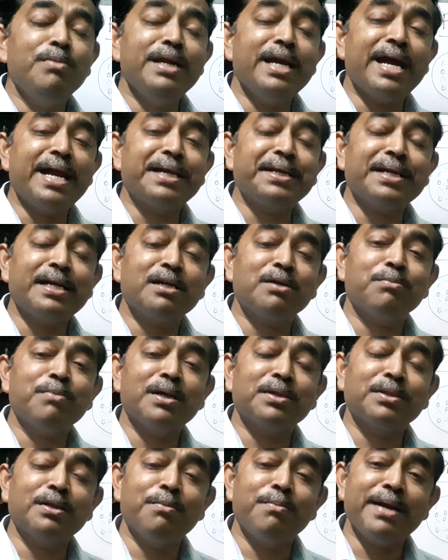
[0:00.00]
be attacked
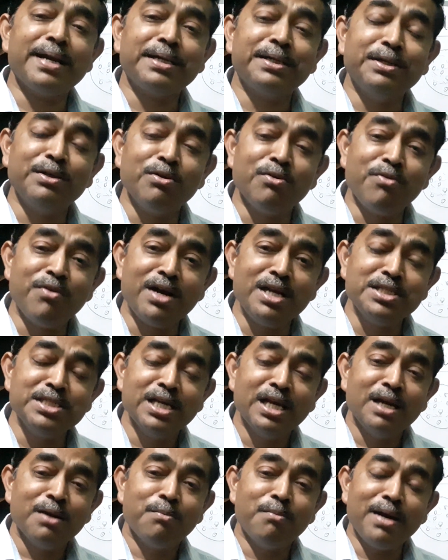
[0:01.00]
by the bacteriophage
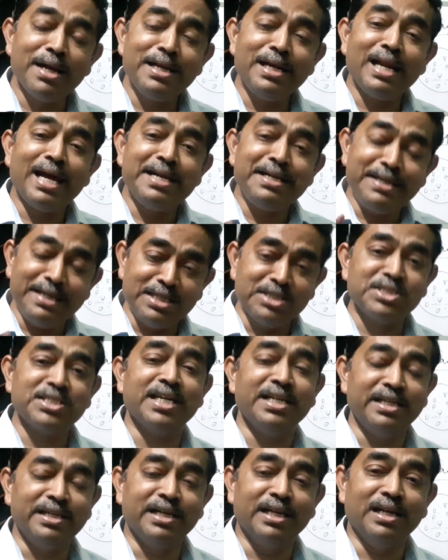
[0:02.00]
by lytic
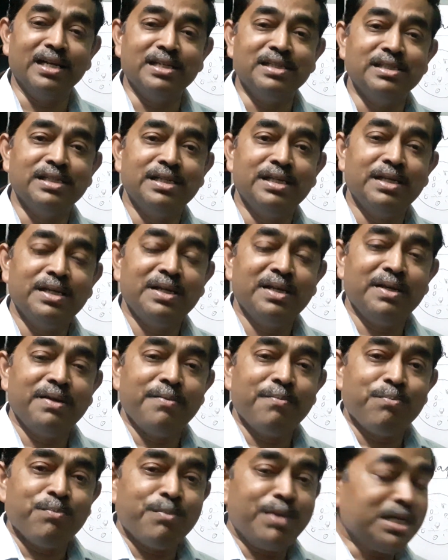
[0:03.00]
cycle.
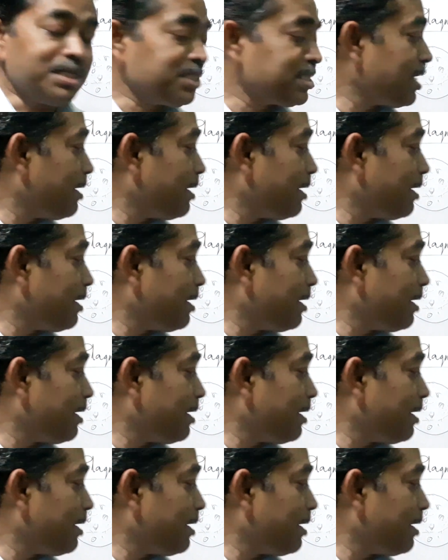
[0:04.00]
But